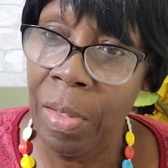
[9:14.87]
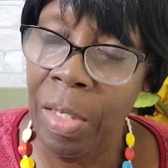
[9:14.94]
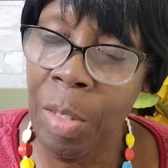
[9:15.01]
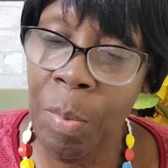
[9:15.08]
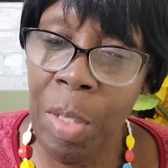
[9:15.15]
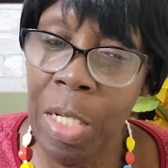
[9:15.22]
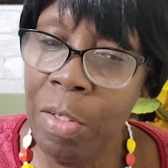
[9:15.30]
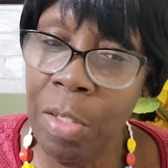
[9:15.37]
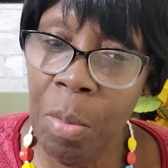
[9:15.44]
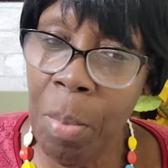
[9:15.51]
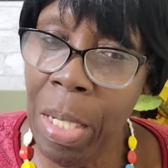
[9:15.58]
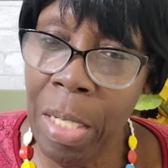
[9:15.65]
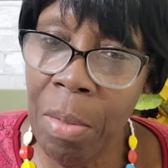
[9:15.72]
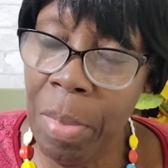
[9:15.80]
him not so
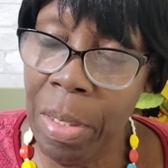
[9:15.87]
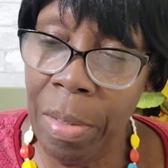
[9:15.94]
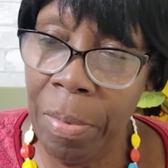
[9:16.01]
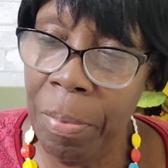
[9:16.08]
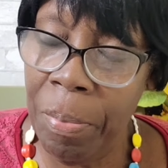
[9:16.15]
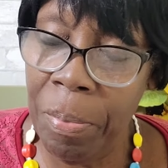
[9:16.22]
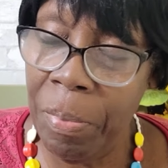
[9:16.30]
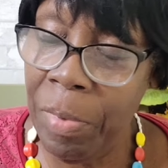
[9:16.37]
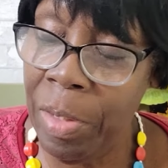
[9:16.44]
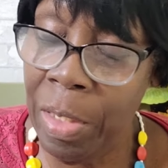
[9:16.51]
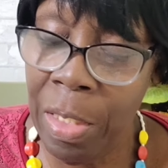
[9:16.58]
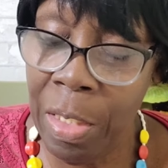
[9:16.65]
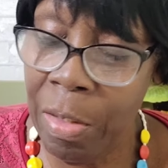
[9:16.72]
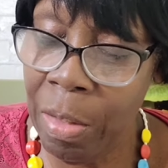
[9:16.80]
bad, man. He
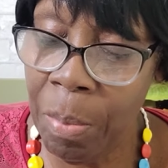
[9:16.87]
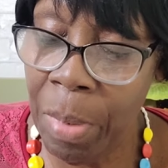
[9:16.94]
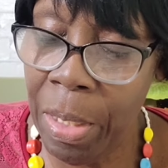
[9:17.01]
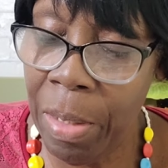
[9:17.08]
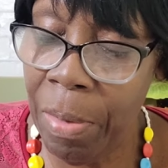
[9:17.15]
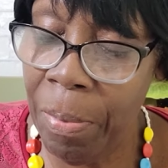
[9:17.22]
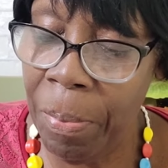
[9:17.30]
not so bad.